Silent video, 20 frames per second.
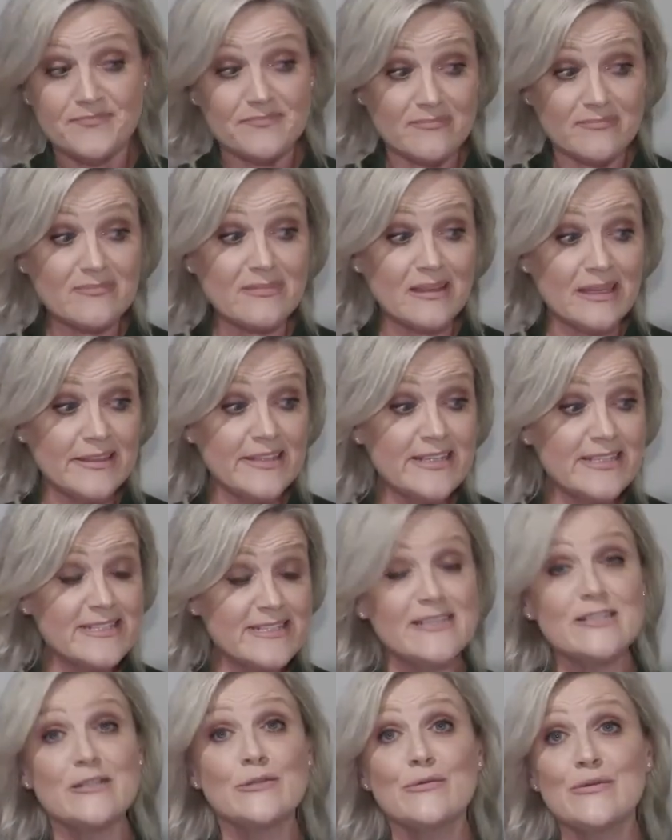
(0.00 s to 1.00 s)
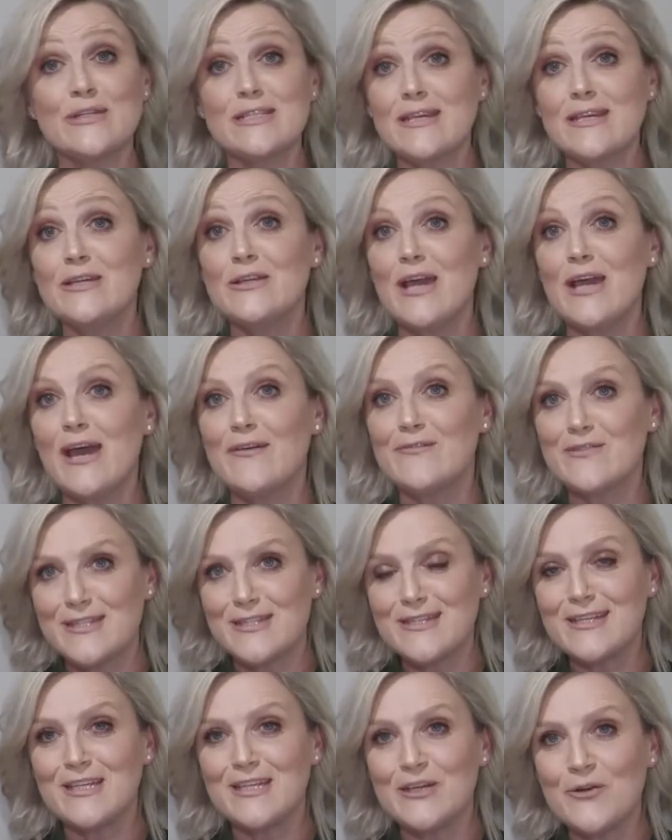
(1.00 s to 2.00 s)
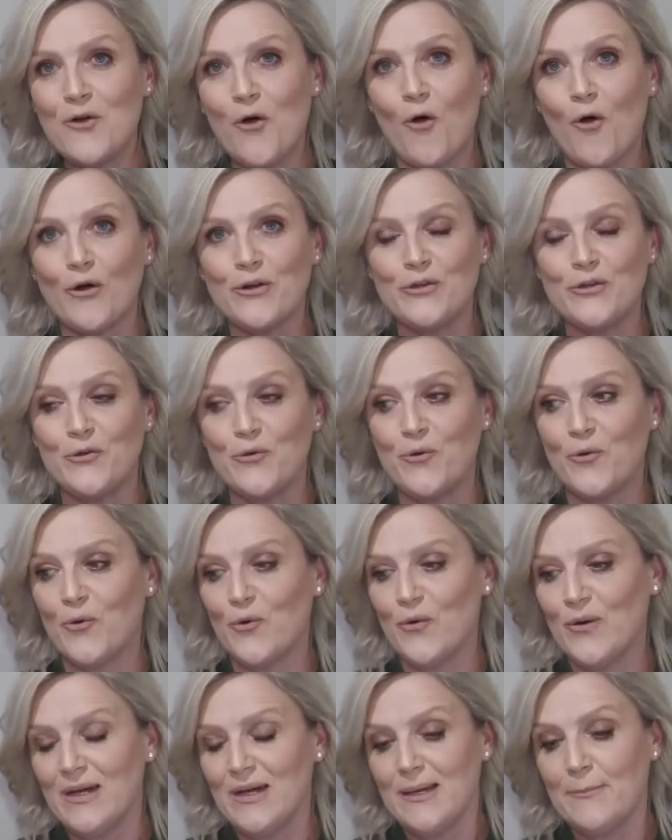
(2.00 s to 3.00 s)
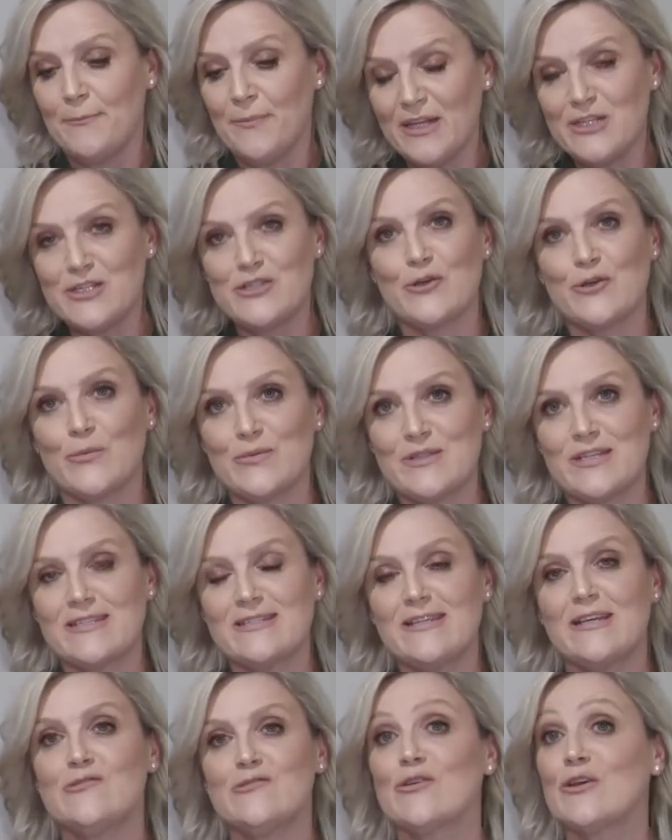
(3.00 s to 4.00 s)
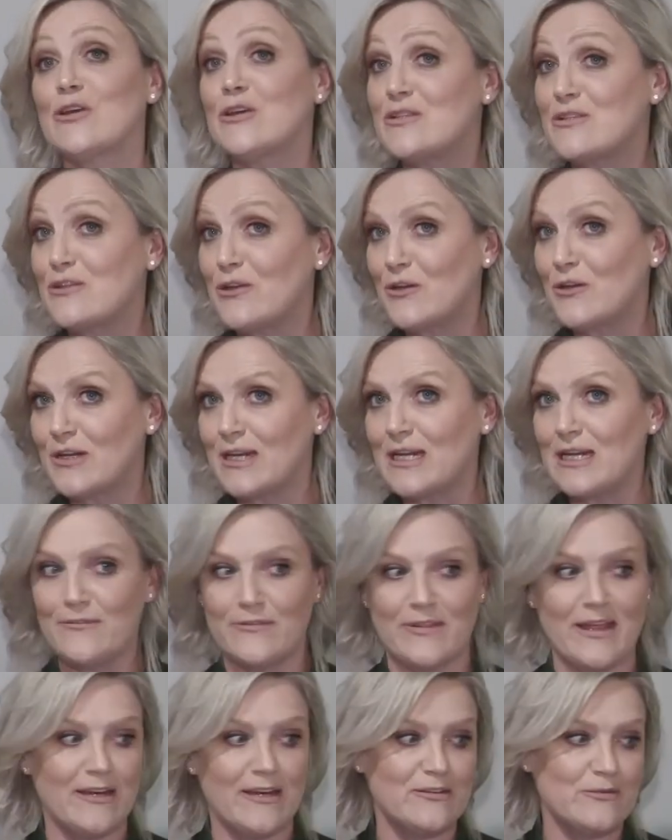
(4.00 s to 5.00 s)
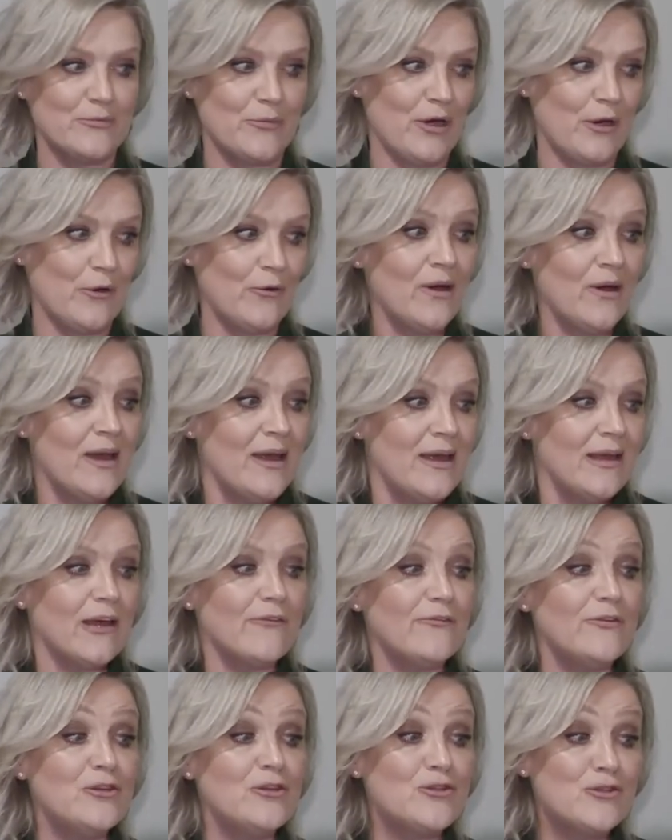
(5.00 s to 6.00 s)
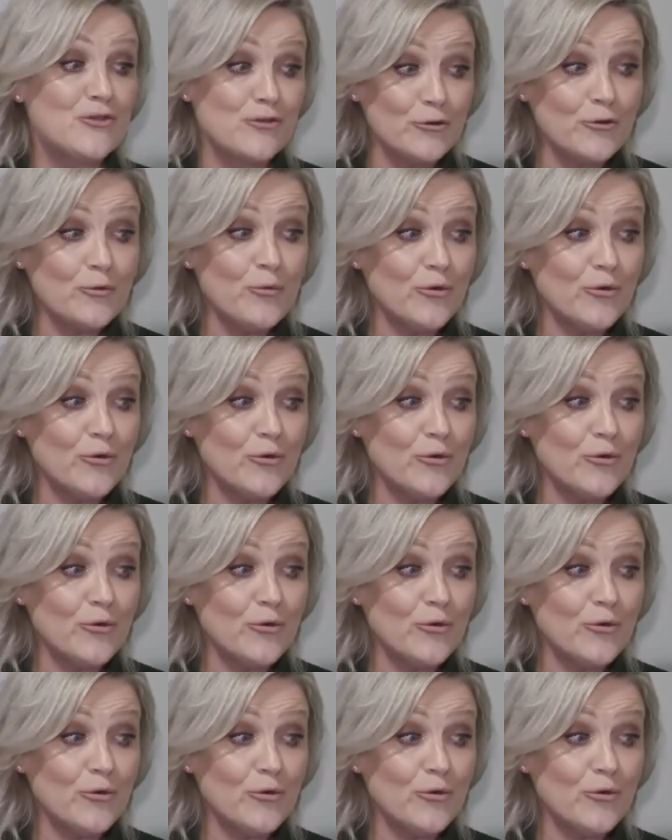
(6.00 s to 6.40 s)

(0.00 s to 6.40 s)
the accessories that you have sitting on your bench tops, etc., can certainly lift that as well. Now, if you do want